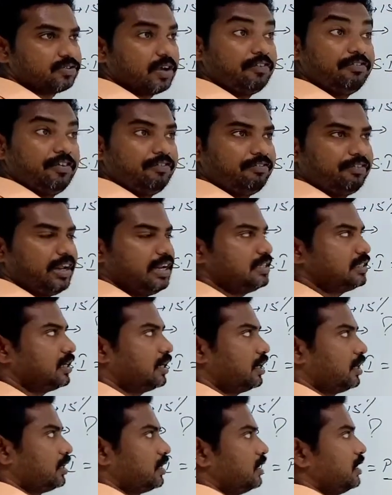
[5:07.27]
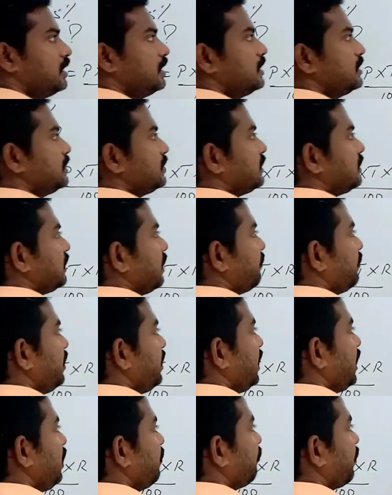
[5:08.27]
5 15s are
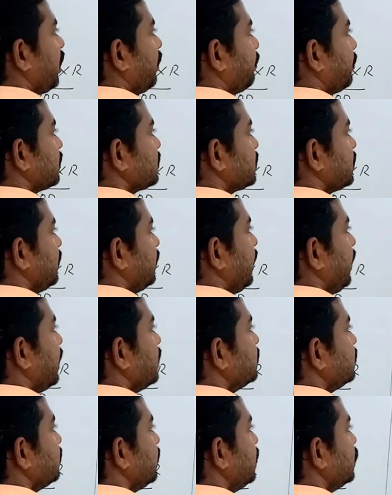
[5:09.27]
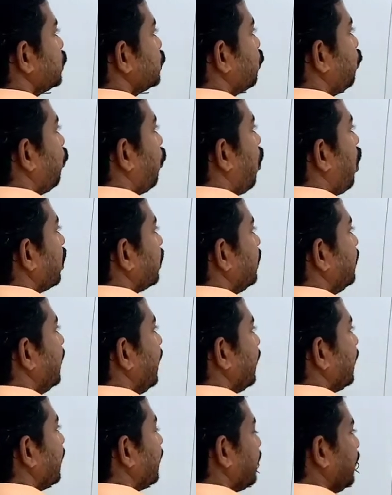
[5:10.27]
75% is what
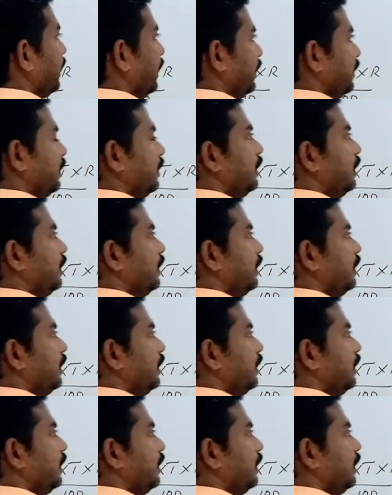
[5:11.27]
directly.